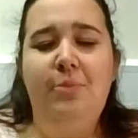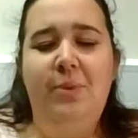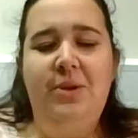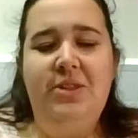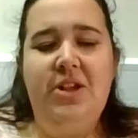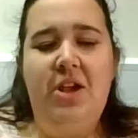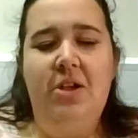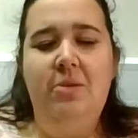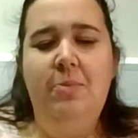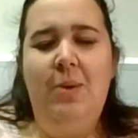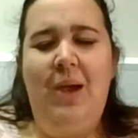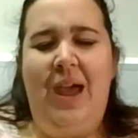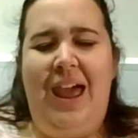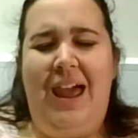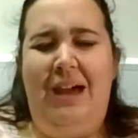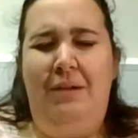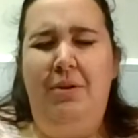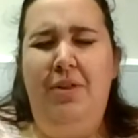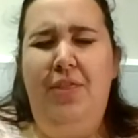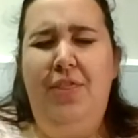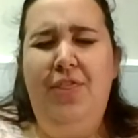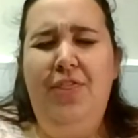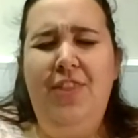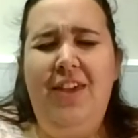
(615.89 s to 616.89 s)
we don't put
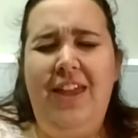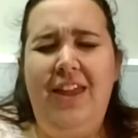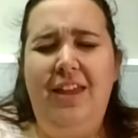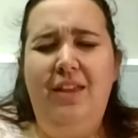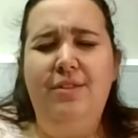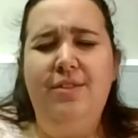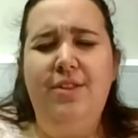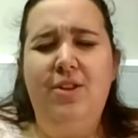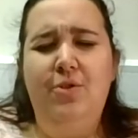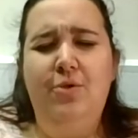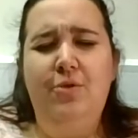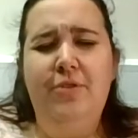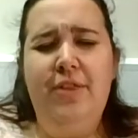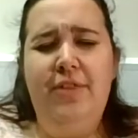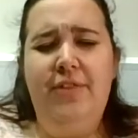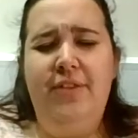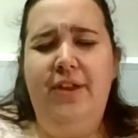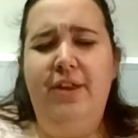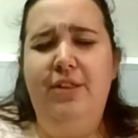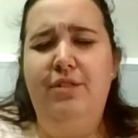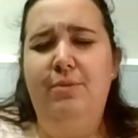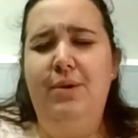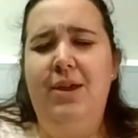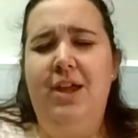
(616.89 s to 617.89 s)
our things and all the
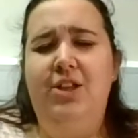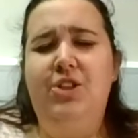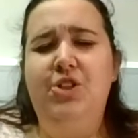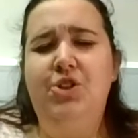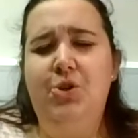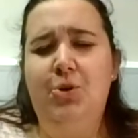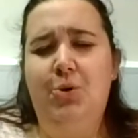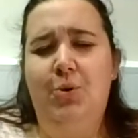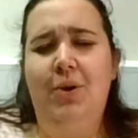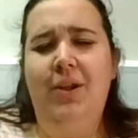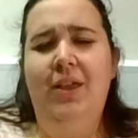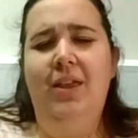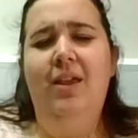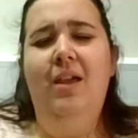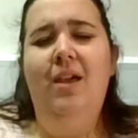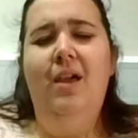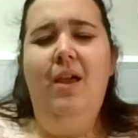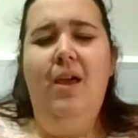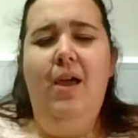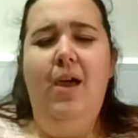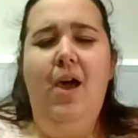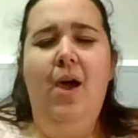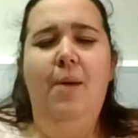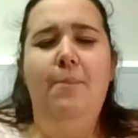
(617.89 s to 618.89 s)
things we enjoy
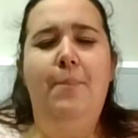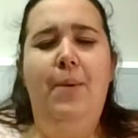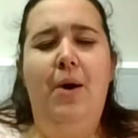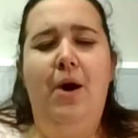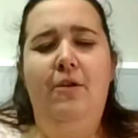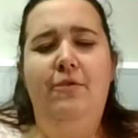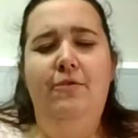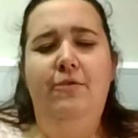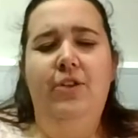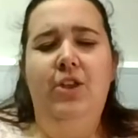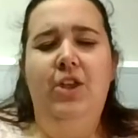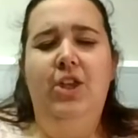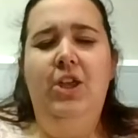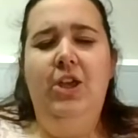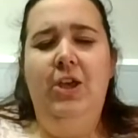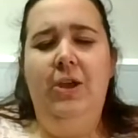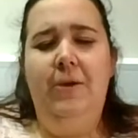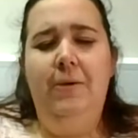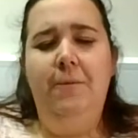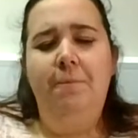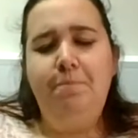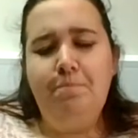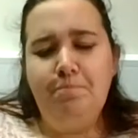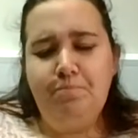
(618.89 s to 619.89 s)
above
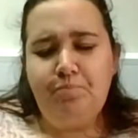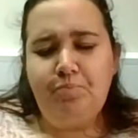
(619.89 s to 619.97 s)
you.